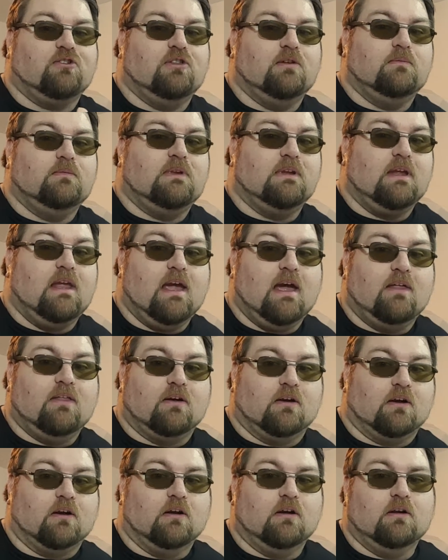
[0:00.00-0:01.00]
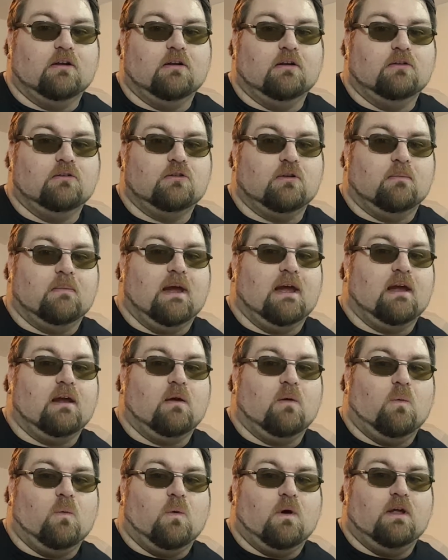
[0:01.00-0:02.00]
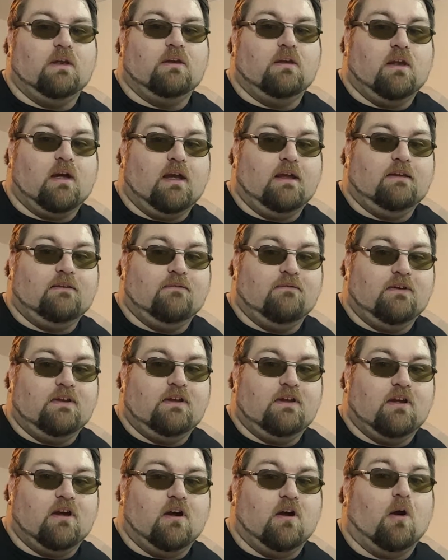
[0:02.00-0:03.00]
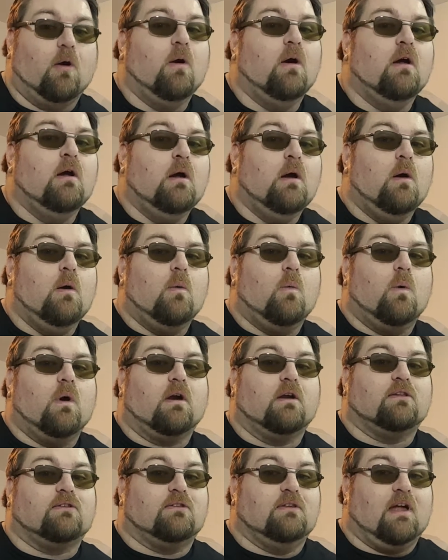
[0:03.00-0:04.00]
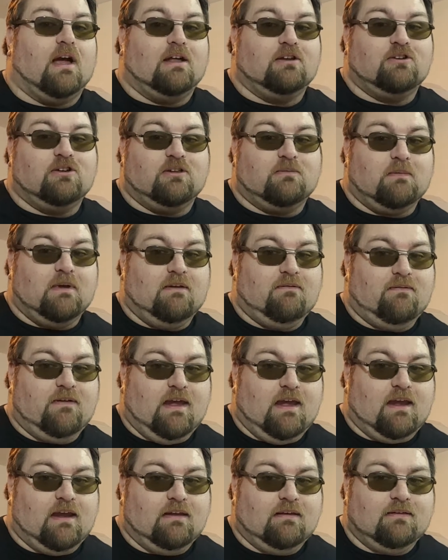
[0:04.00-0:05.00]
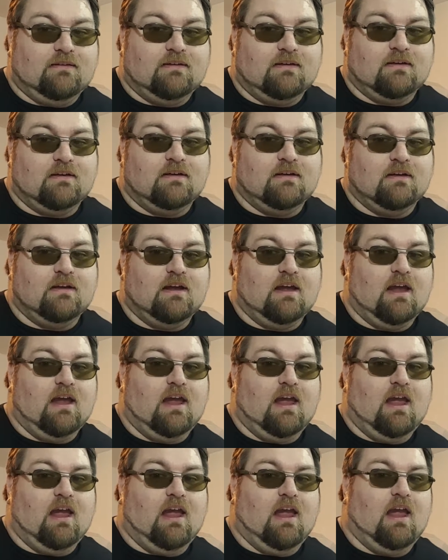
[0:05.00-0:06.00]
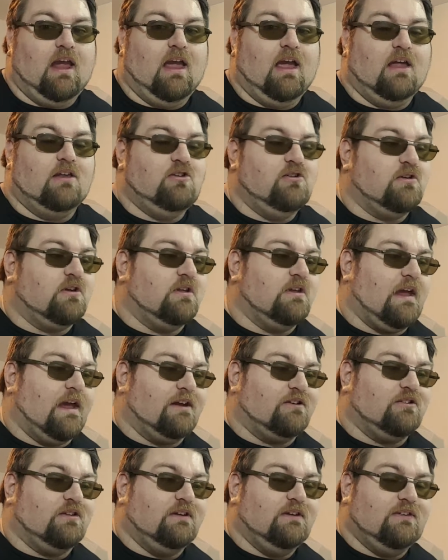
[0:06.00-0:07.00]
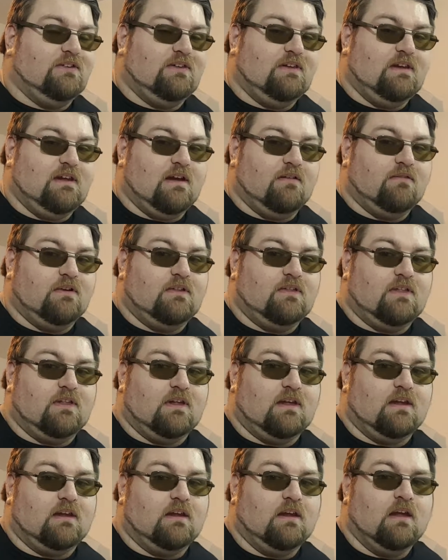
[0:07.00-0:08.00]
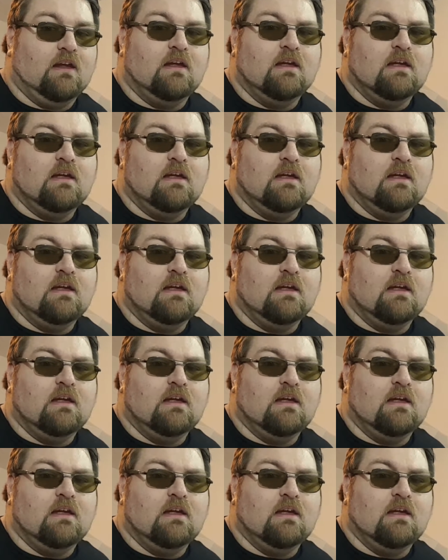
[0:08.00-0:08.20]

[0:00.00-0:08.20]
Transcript: them together to make one nice video where it's not just my face and you can actually see everything,